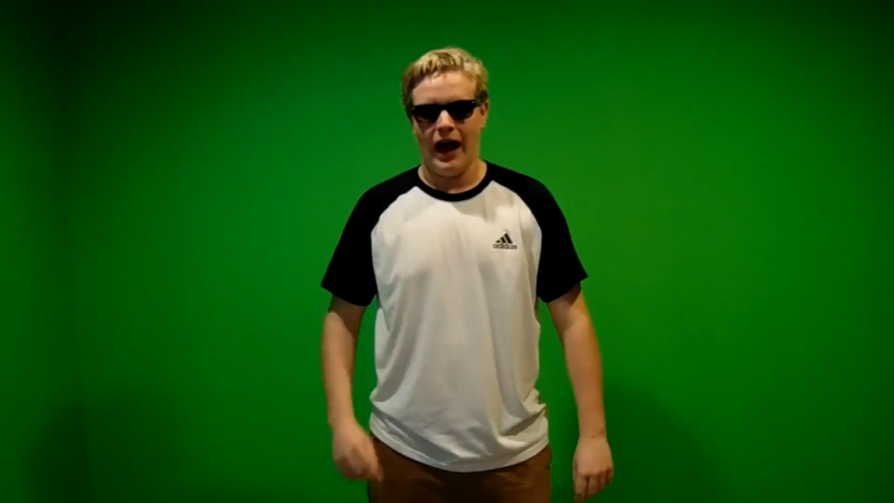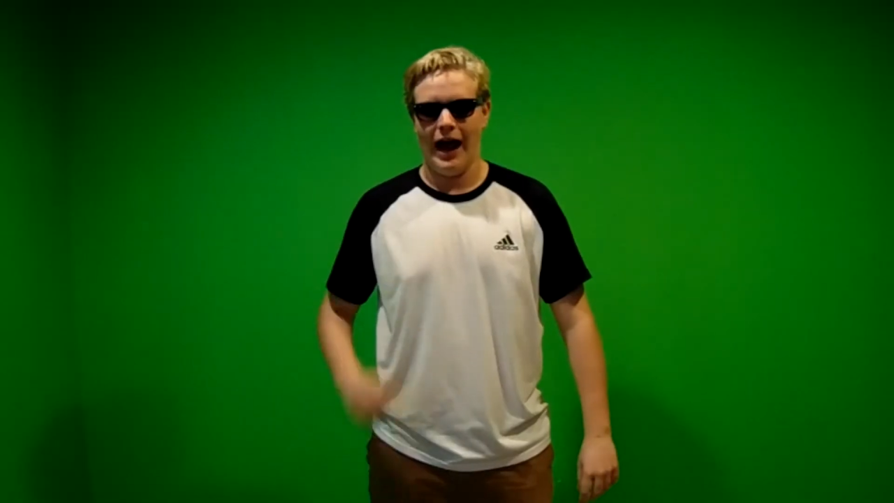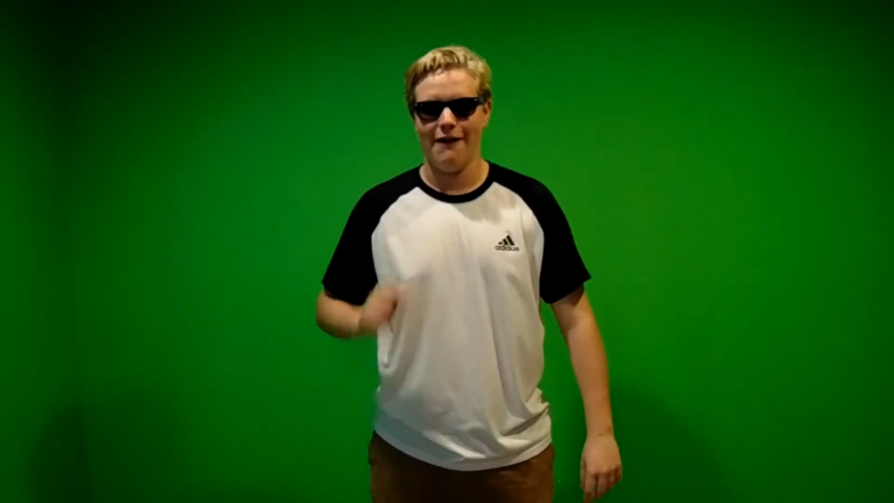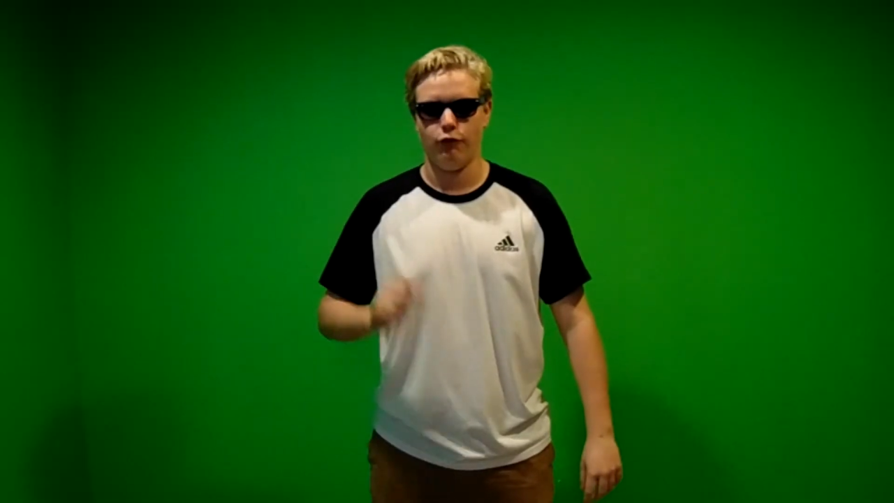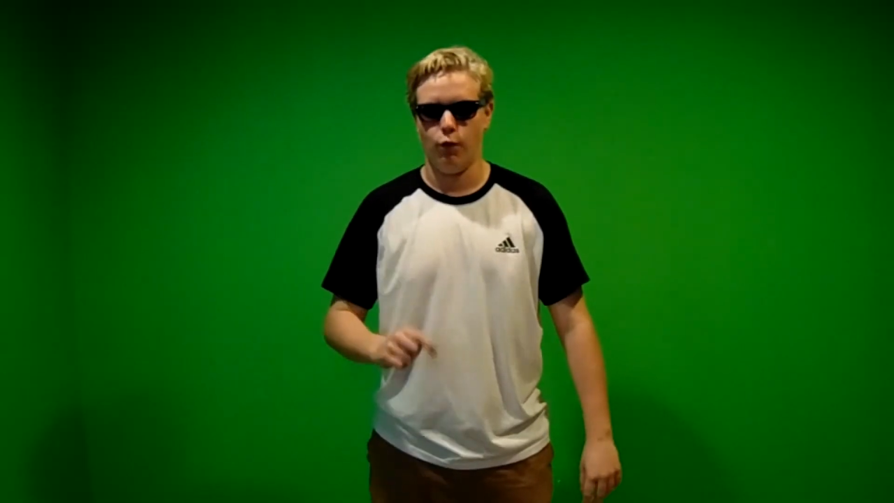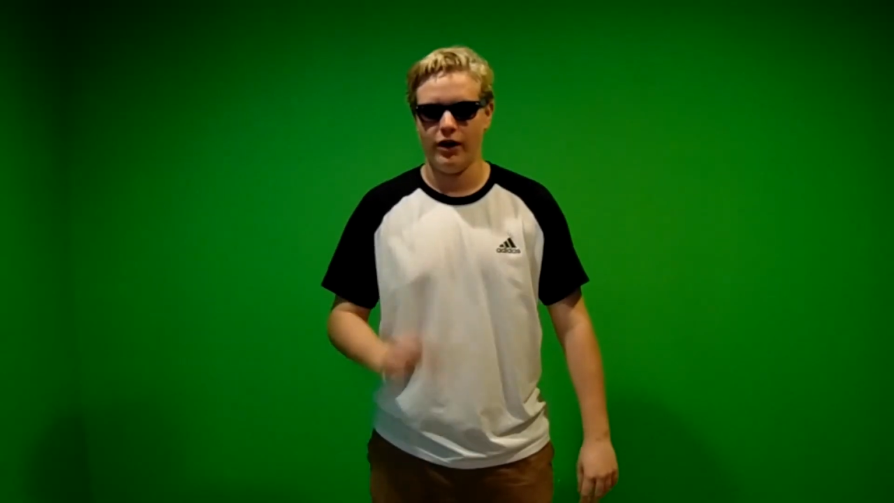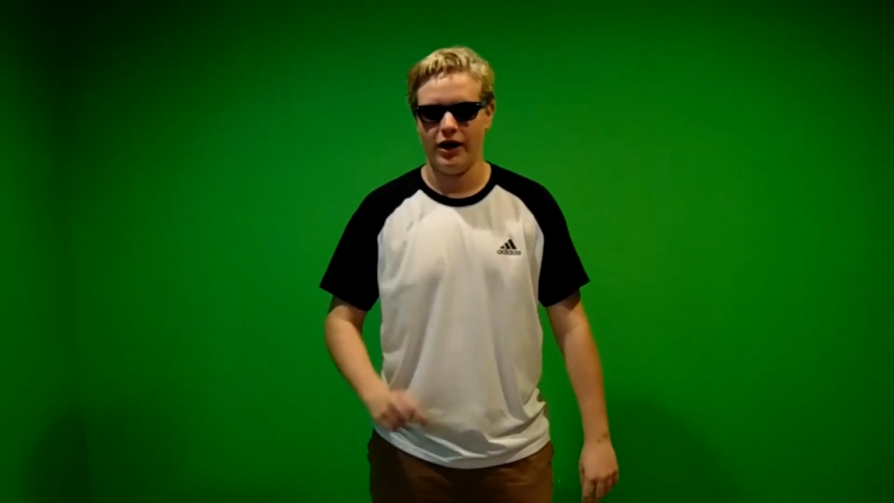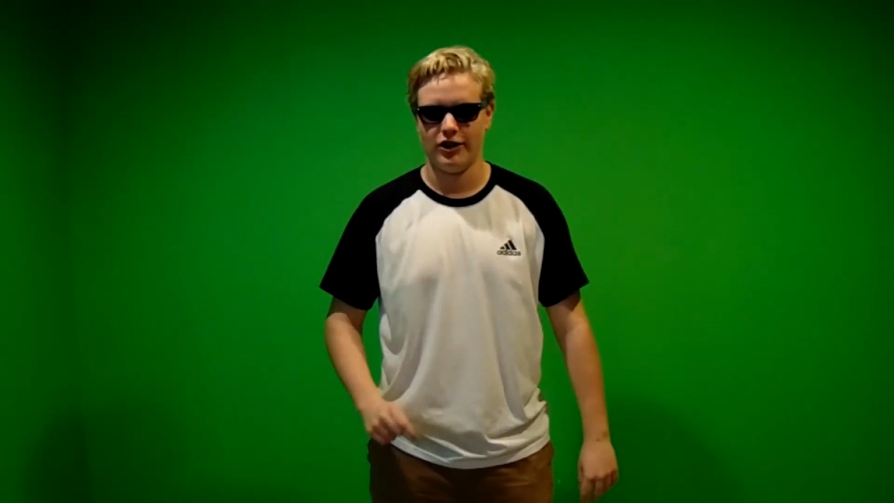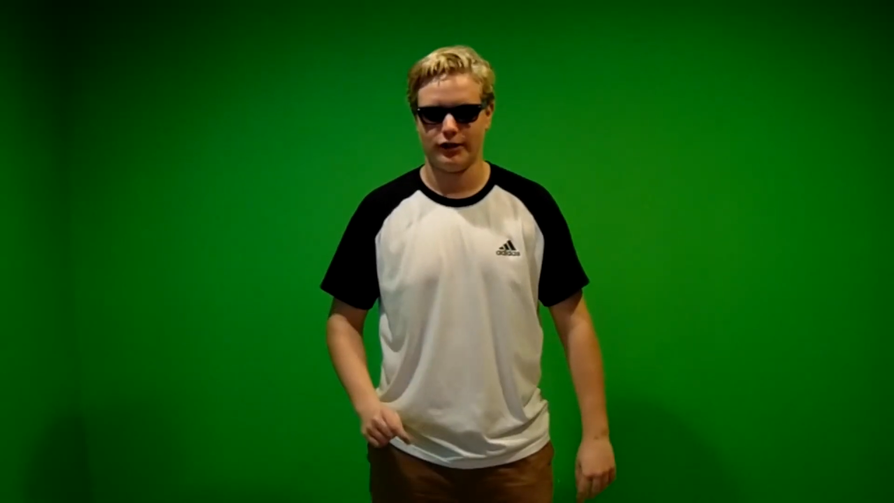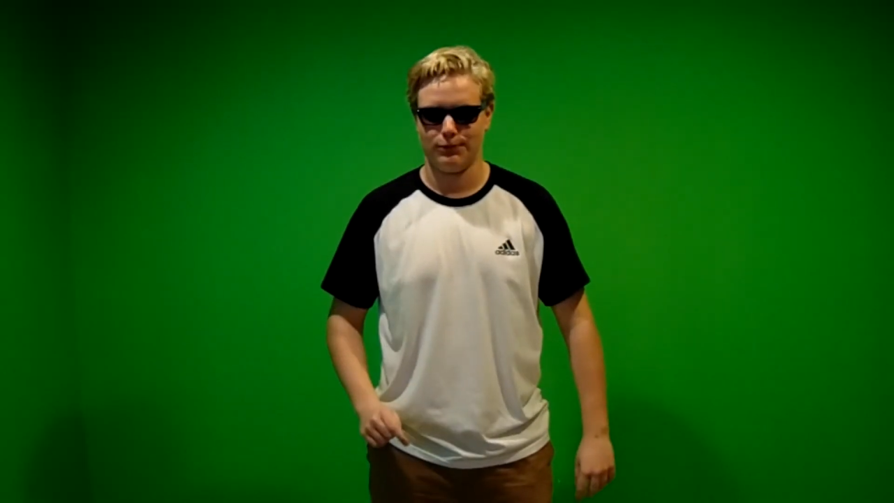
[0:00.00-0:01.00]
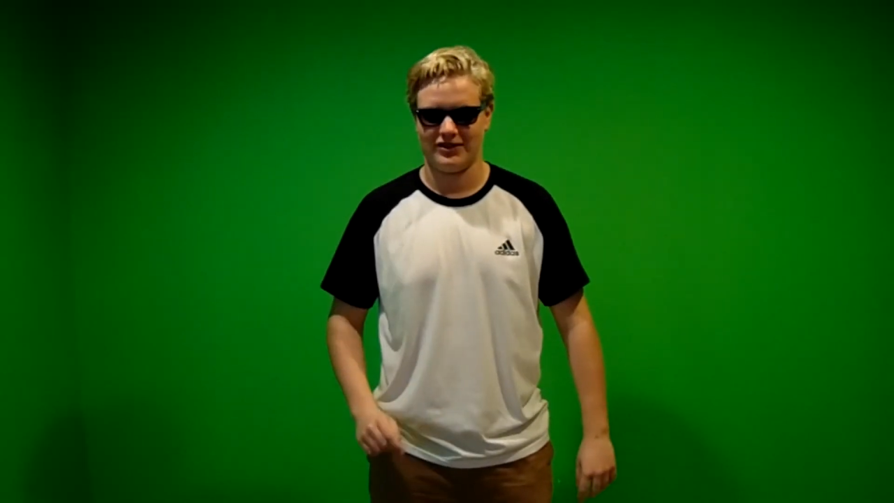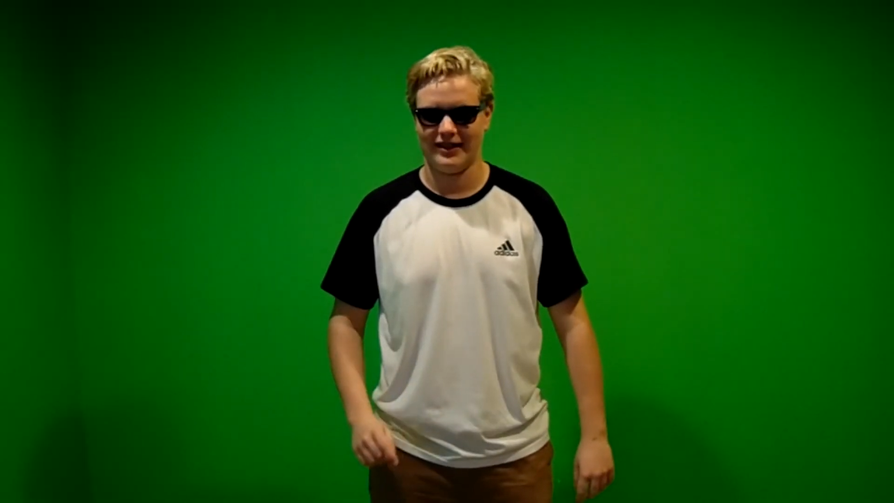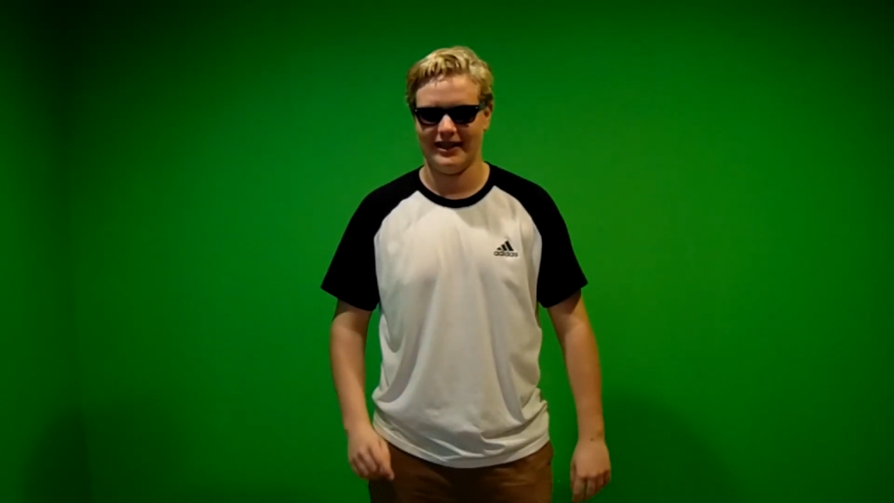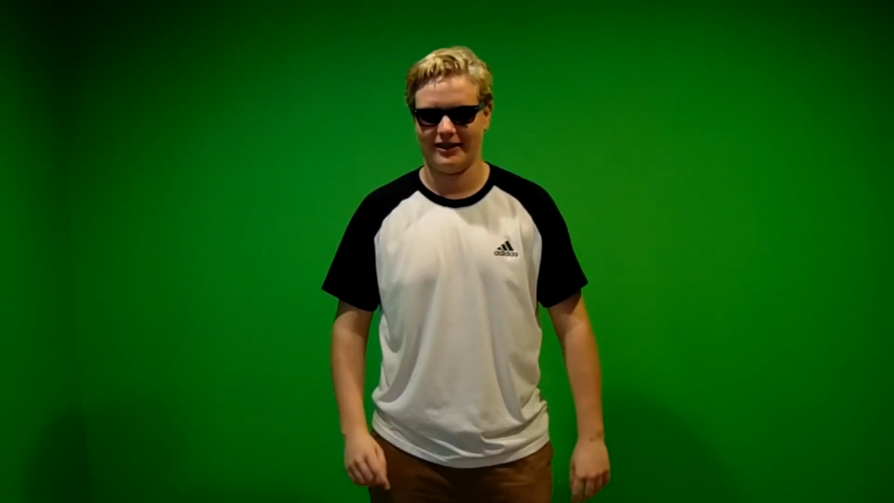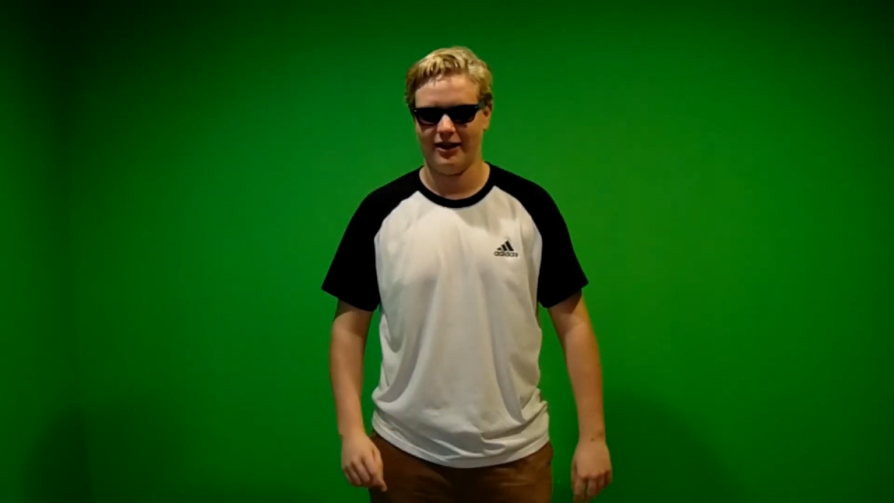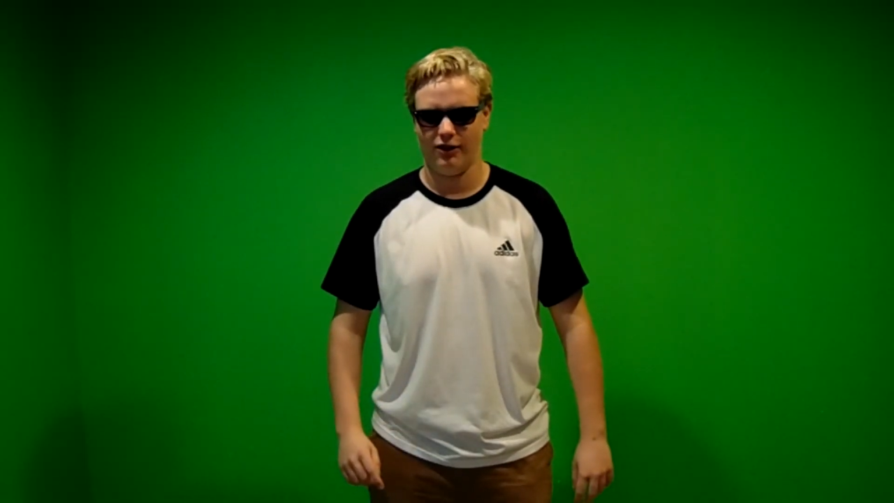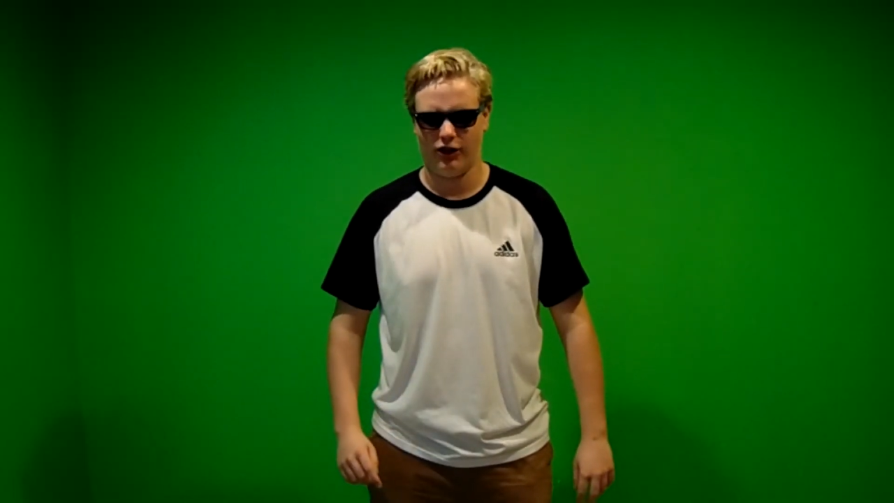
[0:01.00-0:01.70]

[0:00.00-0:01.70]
I have 100%